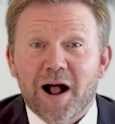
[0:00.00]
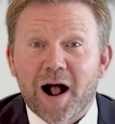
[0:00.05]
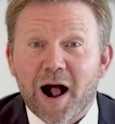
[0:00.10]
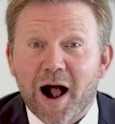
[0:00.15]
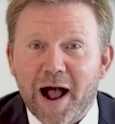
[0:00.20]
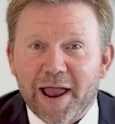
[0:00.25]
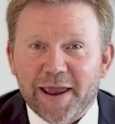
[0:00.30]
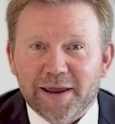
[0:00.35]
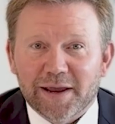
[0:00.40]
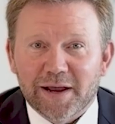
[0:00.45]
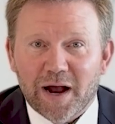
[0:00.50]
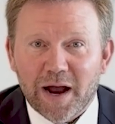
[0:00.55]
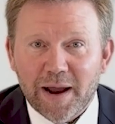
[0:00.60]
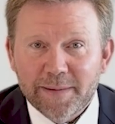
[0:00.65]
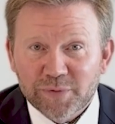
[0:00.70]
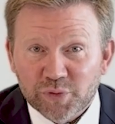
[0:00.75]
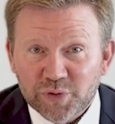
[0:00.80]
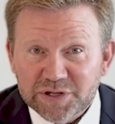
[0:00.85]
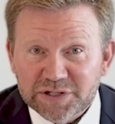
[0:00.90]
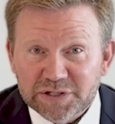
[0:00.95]
Hi,
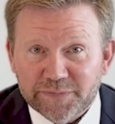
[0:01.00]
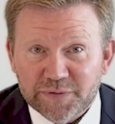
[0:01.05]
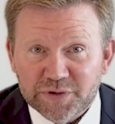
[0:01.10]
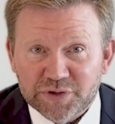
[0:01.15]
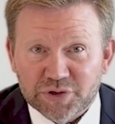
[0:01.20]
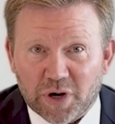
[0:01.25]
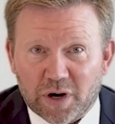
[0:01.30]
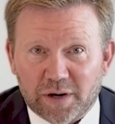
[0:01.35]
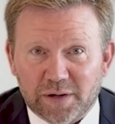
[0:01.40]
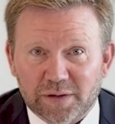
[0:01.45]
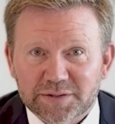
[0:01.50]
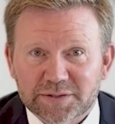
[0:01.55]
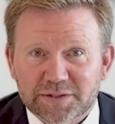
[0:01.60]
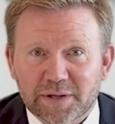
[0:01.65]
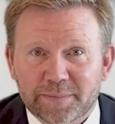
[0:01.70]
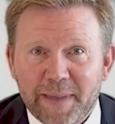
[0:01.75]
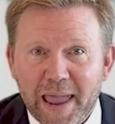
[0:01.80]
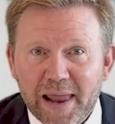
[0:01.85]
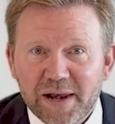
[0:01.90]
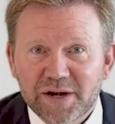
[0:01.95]
I'm Christopher Charles,
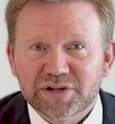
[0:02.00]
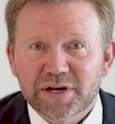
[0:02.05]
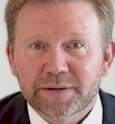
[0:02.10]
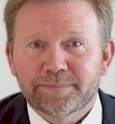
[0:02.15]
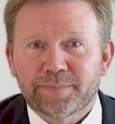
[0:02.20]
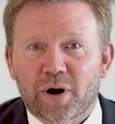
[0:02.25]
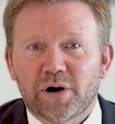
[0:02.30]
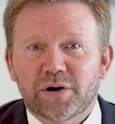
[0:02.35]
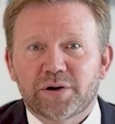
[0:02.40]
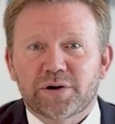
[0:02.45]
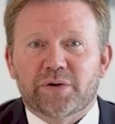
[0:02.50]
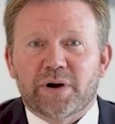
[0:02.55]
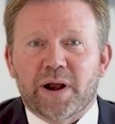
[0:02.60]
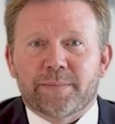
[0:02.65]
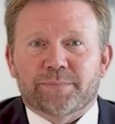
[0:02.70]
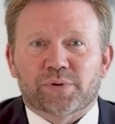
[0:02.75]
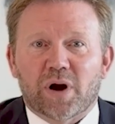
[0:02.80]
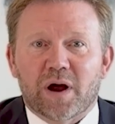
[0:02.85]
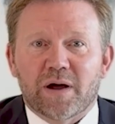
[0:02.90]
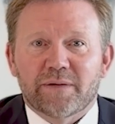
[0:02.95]
the managing partner
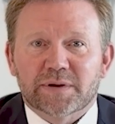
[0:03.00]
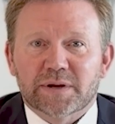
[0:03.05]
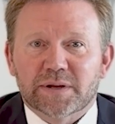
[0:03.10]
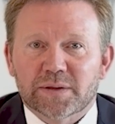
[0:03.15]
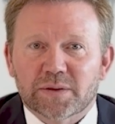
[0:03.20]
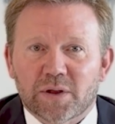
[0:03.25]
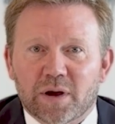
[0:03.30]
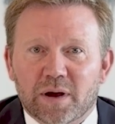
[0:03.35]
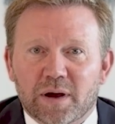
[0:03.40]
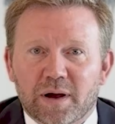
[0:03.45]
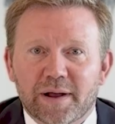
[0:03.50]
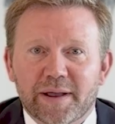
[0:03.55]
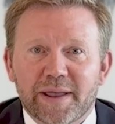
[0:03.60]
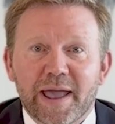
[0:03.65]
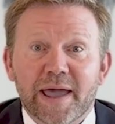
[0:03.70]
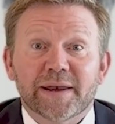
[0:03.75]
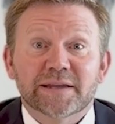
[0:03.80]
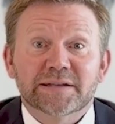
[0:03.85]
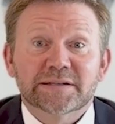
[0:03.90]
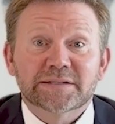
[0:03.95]
at Provident Law
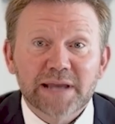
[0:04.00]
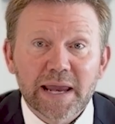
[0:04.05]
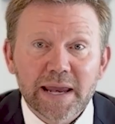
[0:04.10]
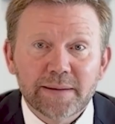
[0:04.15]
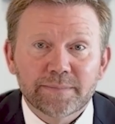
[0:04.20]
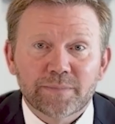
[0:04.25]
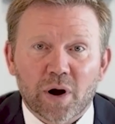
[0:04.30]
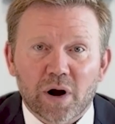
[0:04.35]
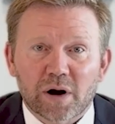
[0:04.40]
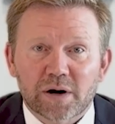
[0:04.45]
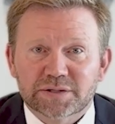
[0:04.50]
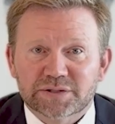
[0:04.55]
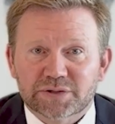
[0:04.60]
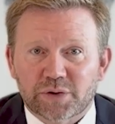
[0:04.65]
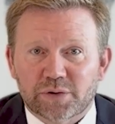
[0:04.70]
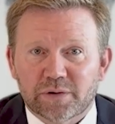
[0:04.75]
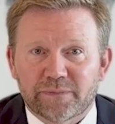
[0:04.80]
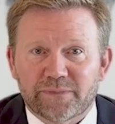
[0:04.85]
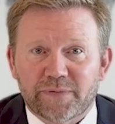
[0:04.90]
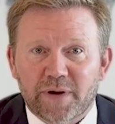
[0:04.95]
and a state bar
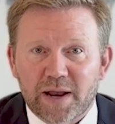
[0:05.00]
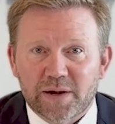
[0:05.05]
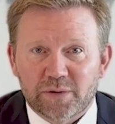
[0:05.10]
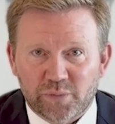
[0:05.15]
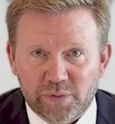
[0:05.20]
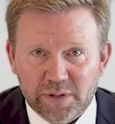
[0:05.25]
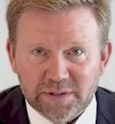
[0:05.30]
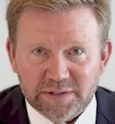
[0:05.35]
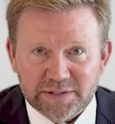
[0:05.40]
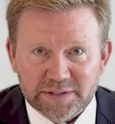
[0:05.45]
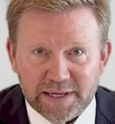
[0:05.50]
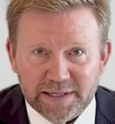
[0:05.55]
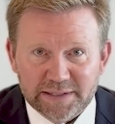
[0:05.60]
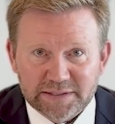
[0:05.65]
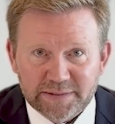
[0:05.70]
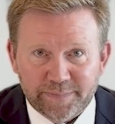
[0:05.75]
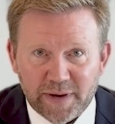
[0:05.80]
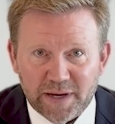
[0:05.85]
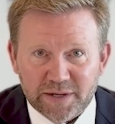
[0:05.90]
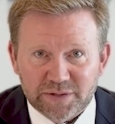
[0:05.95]
certified real estate
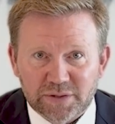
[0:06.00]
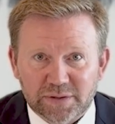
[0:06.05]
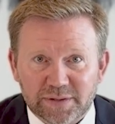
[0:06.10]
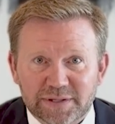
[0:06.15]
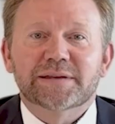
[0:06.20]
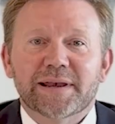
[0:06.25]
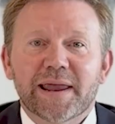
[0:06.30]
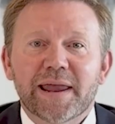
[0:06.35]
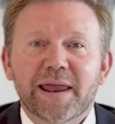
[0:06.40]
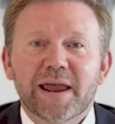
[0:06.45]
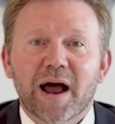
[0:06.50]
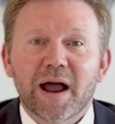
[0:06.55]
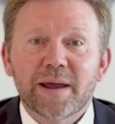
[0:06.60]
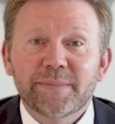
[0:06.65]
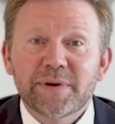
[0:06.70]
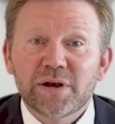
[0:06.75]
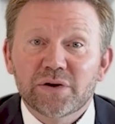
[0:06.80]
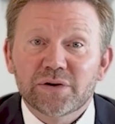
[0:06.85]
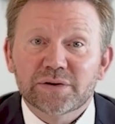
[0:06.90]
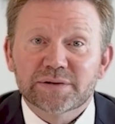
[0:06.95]
specialist. Today,
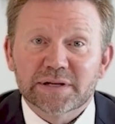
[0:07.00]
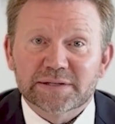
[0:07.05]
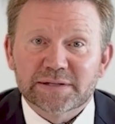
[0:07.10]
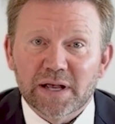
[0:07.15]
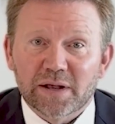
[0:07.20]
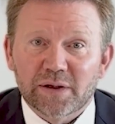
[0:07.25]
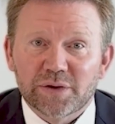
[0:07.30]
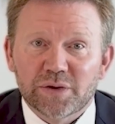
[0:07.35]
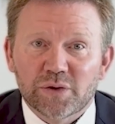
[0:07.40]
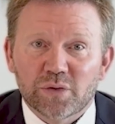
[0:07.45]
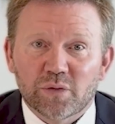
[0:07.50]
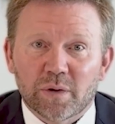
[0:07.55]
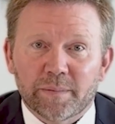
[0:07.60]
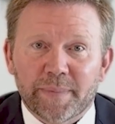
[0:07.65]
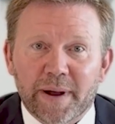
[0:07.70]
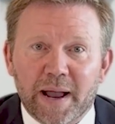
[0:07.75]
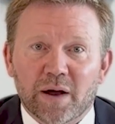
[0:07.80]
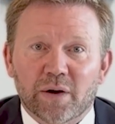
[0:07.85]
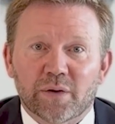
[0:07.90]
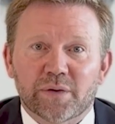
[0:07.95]
I'm here to tell you
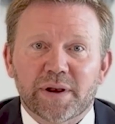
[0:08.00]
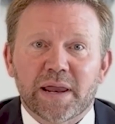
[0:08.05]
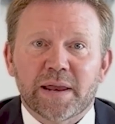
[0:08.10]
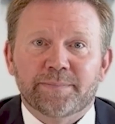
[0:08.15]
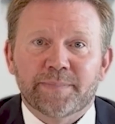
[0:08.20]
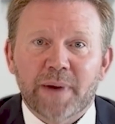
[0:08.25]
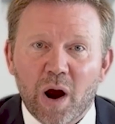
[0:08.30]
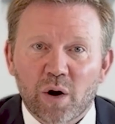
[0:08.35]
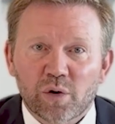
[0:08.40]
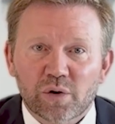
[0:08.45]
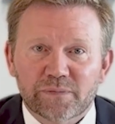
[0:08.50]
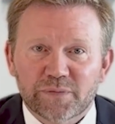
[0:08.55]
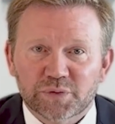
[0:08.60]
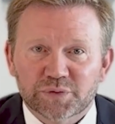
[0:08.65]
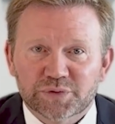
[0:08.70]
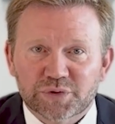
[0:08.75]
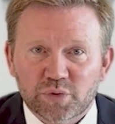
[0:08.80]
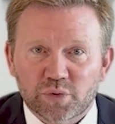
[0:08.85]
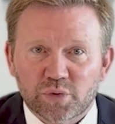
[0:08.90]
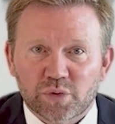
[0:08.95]
about a powerful
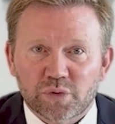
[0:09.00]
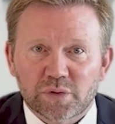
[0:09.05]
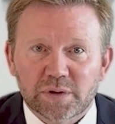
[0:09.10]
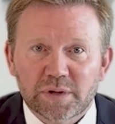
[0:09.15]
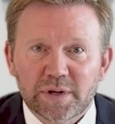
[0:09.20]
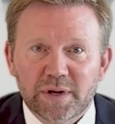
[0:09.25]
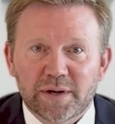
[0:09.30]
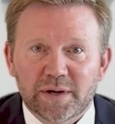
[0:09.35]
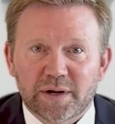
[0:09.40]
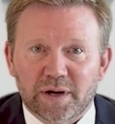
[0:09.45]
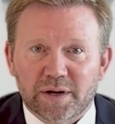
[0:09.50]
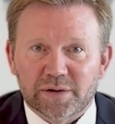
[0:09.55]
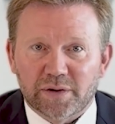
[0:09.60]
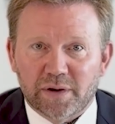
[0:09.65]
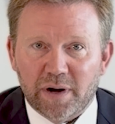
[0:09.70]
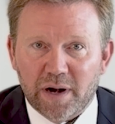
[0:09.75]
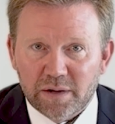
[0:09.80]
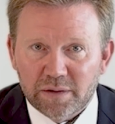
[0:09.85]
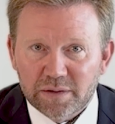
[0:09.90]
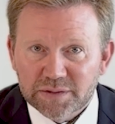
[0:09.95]
tool under
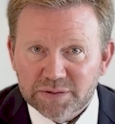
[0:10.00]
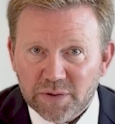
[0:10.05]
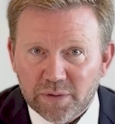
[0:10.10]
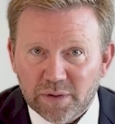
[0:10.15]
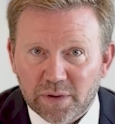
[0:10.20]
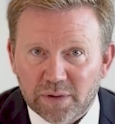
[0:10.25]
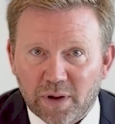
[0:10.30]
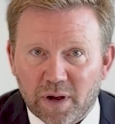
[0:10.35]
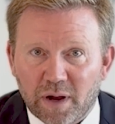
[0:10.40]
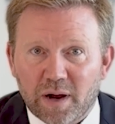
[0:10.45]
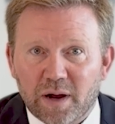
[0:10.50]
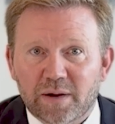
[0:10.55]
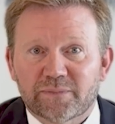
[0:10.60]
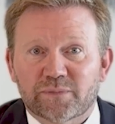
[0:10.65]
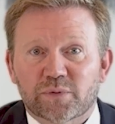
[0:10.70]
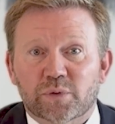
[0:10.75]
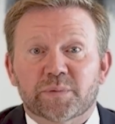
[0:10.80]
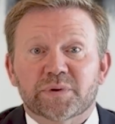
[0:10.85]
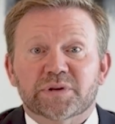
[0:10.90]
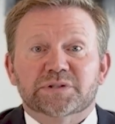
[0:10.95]
Arizona law
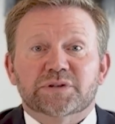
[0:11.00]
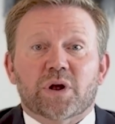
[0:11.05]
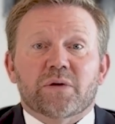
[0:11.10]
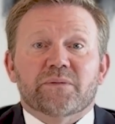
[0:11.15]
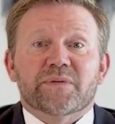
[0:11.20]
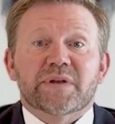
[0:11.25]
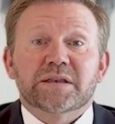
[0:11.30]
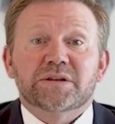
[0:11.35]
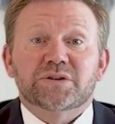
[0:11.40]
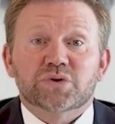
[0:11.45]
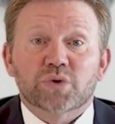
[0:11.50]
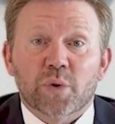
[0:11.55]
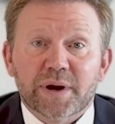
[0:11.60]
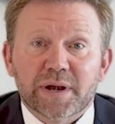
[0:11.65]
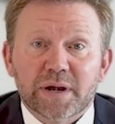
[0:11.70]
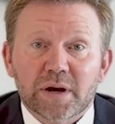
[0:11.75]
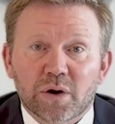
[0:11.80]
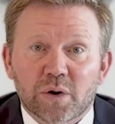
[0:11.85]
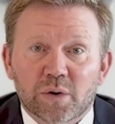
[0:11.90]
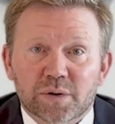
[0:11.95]
for resolving
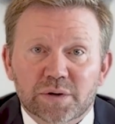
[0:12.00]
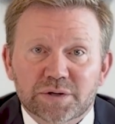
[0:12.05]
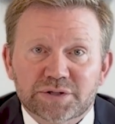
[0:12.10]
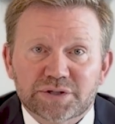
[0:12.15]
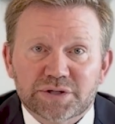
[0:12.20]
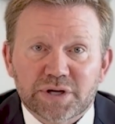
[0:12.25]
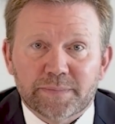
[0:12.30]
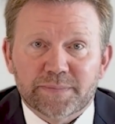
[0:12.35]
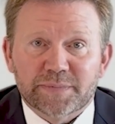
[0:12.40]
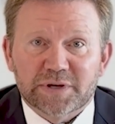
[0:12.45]
joint ownership